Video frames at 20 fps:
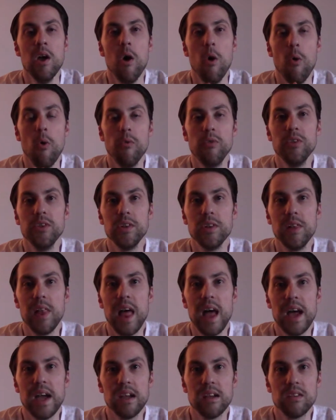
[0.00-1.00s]
over the
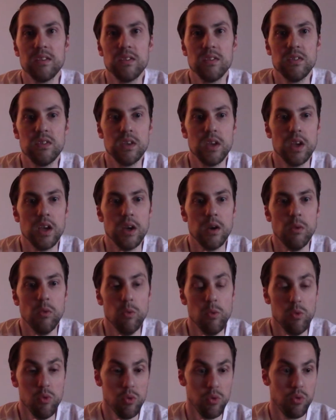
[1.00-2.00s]
last, uh,
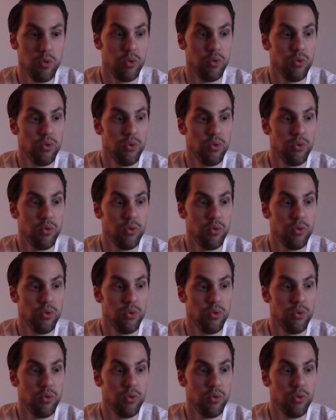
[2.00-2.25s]
whew,